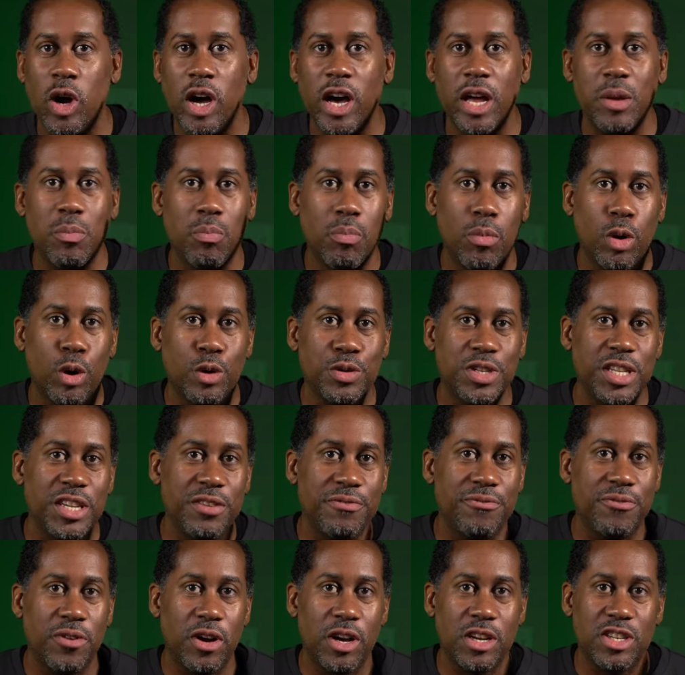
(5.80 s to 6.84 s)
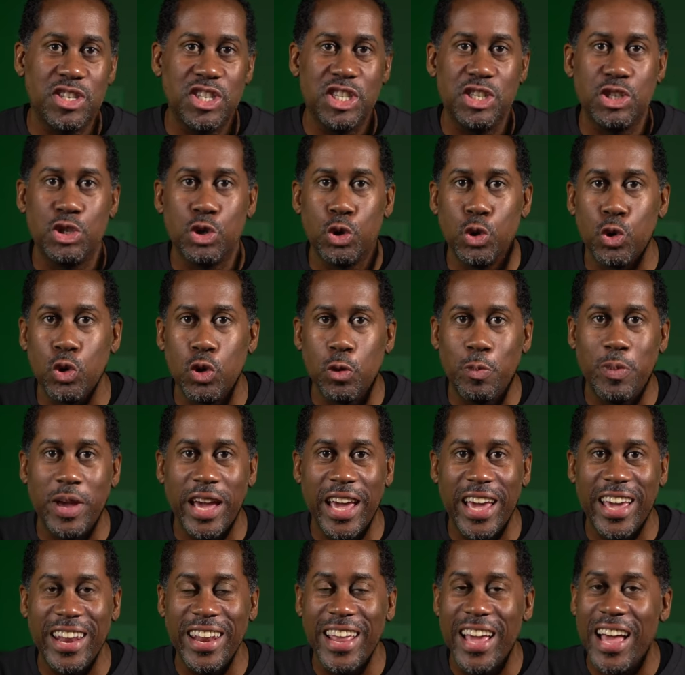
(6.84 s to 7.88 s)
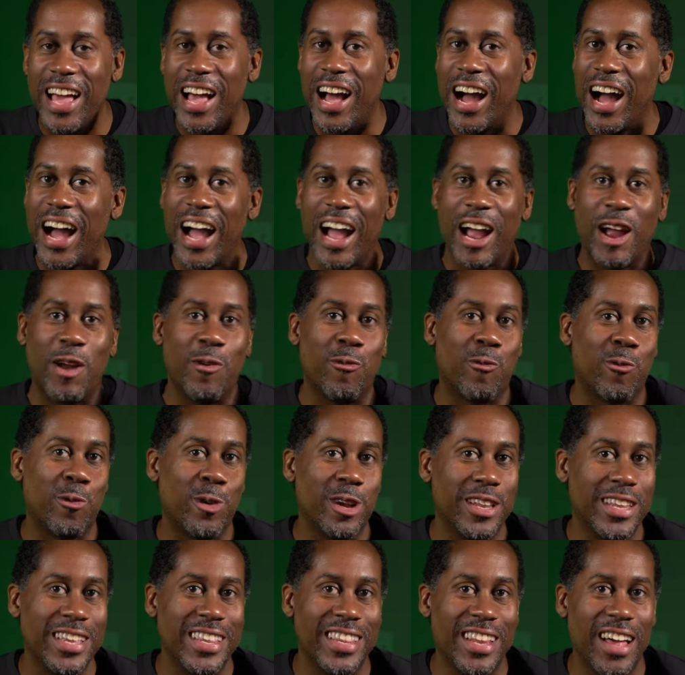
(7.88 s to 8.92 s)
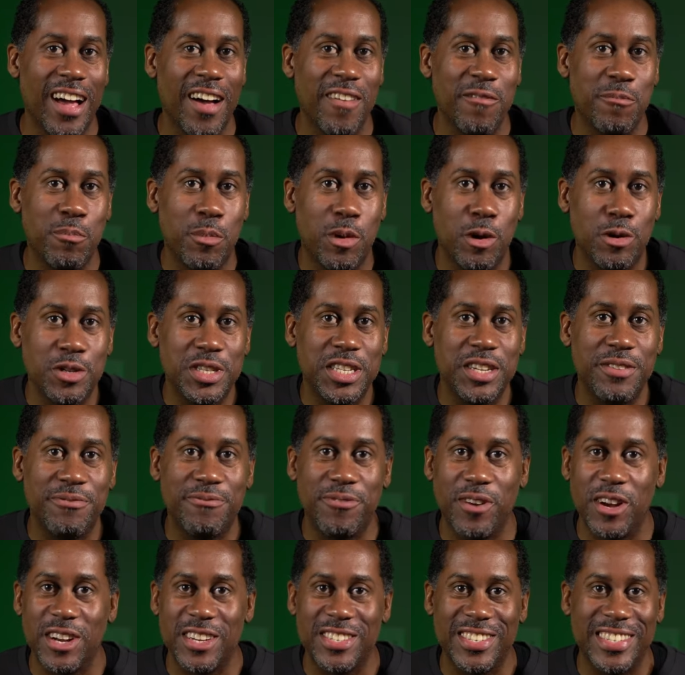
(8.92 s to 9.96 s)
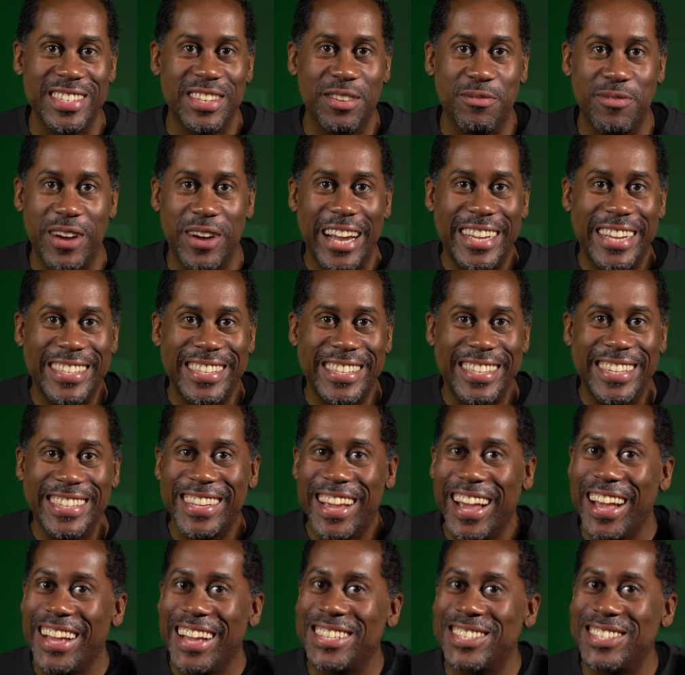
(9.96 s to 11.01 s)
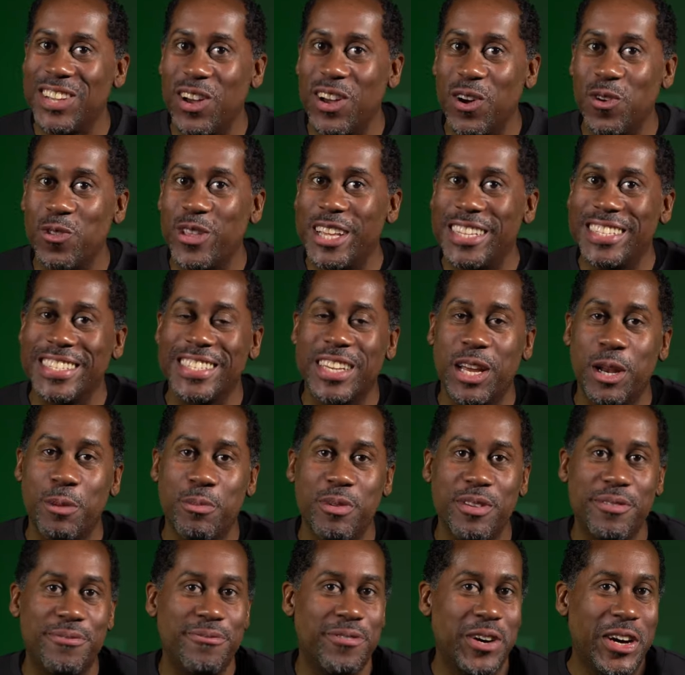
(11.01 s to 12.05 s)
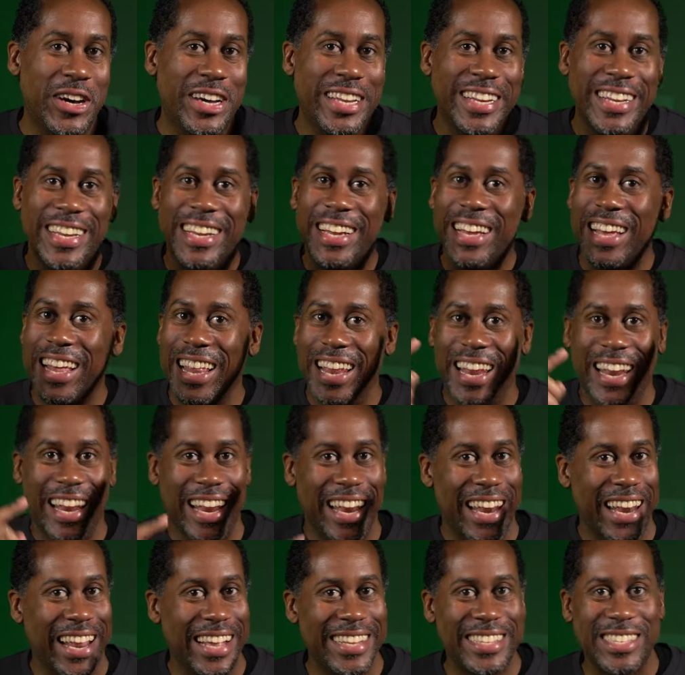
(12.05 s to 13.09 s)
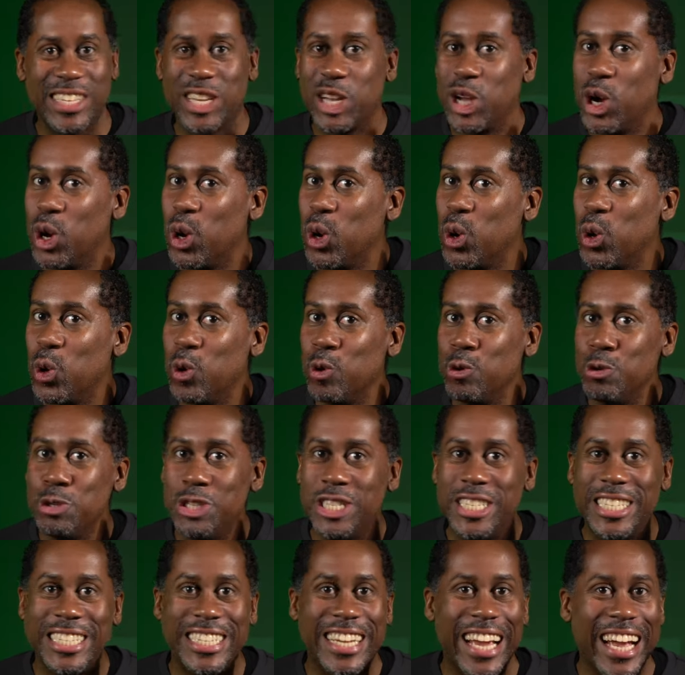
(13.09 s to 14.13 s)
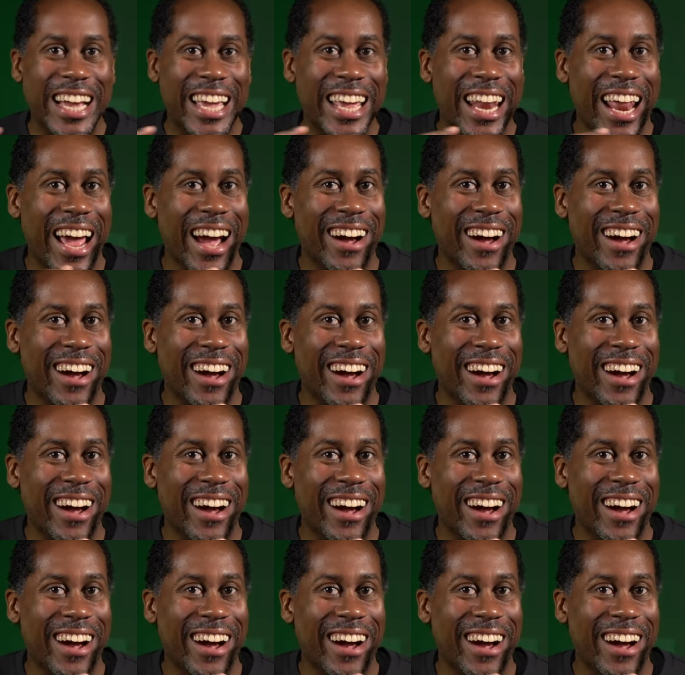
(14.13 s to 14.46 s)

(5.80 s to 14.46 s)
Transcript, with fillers: multifunction tool pin. I really love multifunction devices, so this is going to be fun. Let's go check it